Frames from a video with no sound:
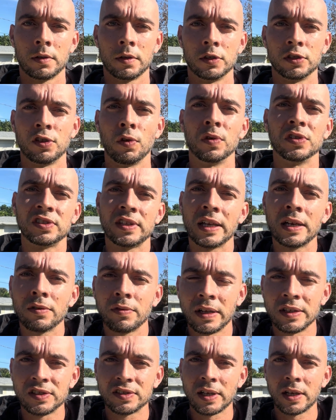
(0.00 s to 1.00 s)
So instead
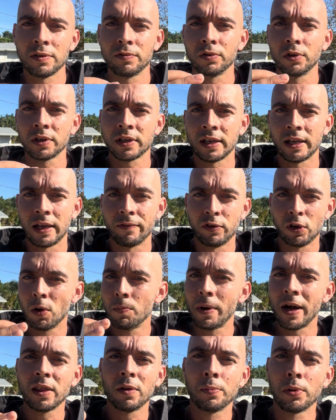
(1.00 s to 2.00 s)
of looking, if you don't
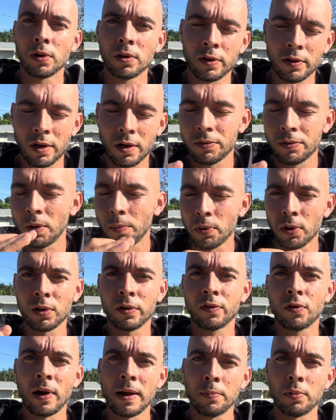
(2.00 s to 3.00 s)
buy the pearl of
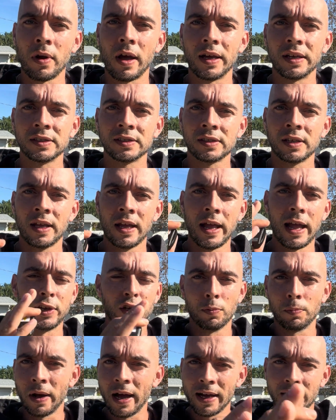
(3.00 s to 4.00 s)
great price, and you
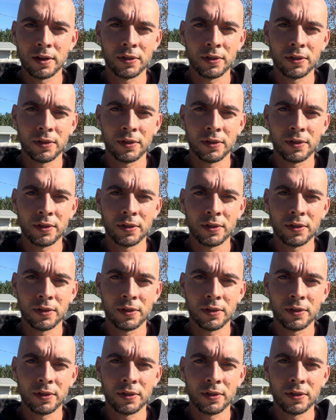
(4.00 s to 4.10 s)
buy into